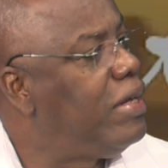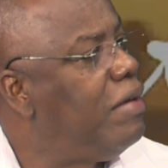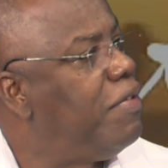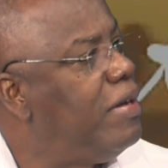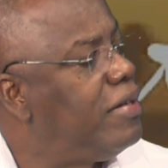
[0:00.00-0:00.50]

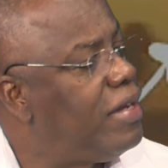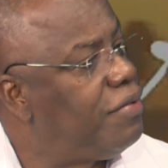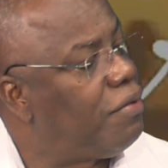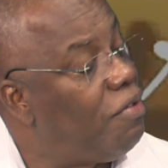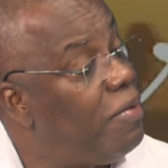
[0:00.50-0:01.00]
giving the
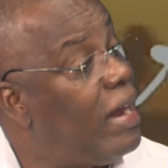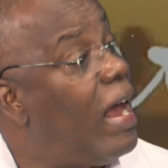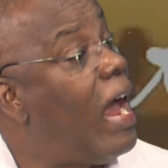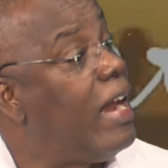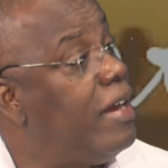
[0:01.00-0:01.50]
central government an
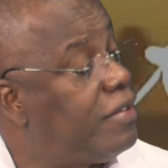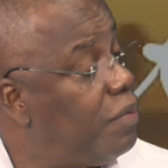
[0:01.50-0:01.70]
idea of